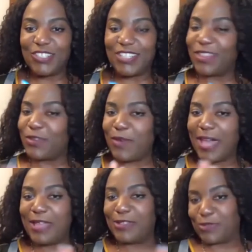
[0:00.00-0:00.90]
another
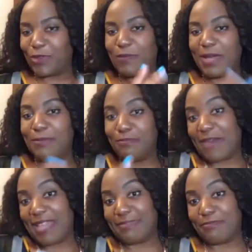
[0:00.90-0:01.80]
way sort of
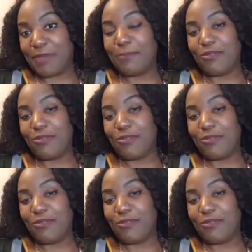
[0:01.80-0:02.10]
my